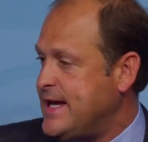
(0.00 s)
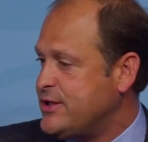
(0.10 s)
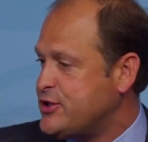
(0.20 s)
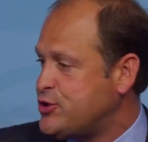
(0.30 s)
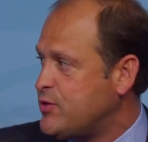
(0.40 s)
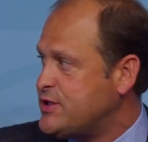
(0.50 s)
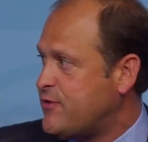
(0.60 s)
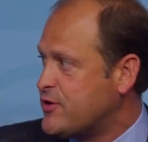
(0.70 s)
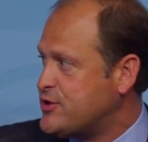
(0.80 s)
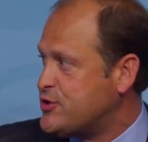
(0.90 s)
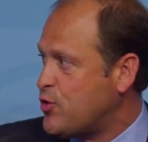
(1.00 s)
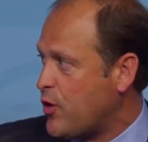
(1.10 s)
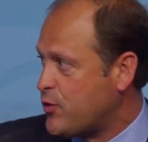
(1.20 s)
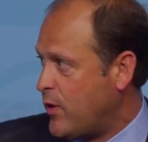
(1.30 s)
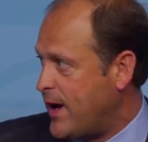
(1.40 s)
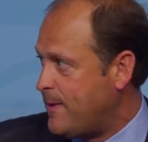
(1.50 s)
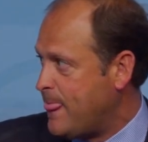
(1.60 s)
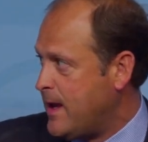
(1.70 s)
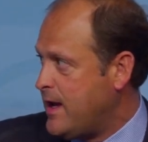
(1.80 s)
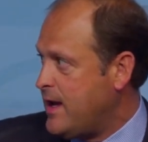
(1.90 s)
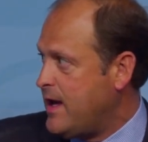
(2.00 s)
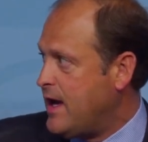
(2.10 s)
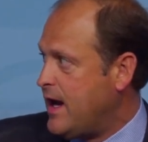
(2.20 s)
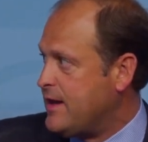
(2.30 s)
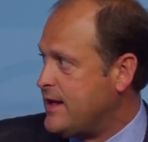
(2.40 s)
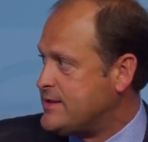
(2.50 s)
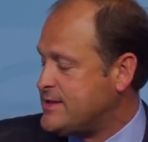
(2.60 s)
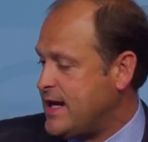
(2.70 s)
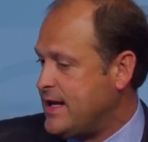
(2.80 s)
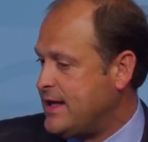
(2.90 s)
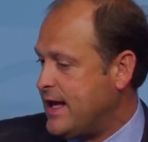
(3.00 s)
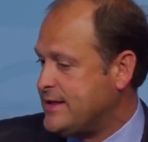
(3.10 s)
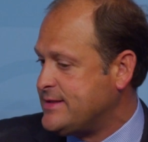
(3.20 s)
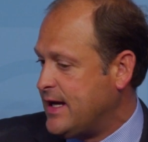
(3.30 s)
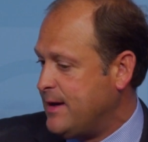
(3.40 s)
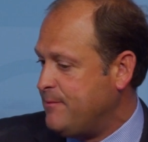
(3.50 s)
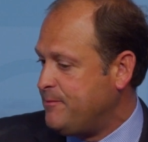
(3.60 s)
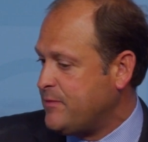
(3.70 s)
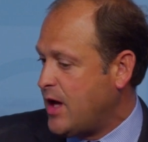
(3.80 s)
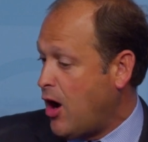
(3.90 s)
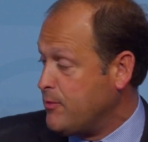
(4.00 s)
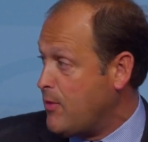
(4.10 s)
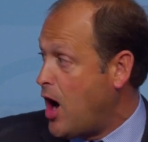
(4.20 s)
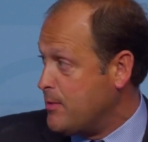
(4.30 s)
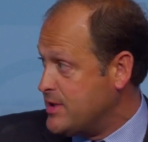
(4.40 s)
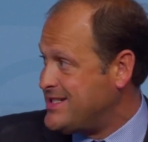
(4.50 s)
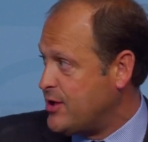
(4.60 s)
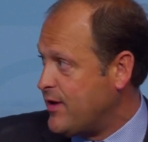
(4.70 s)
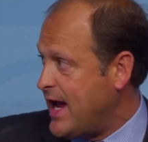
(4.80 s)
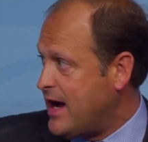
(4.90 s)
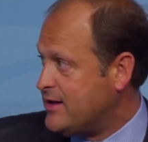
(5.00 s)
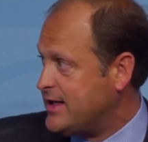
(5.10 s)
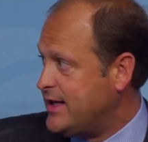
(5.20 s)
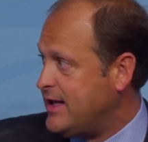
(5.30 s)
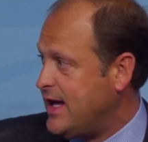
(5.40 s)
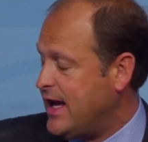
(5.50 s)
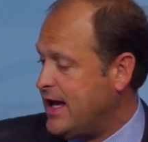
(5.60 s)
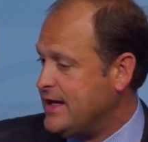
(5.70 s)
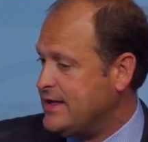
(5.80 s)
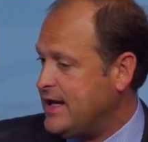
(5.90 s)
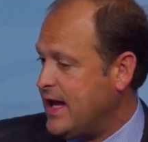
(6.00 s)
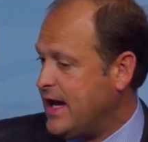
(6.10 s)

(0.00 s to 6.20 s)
Industries versus Northway that said that on materiality and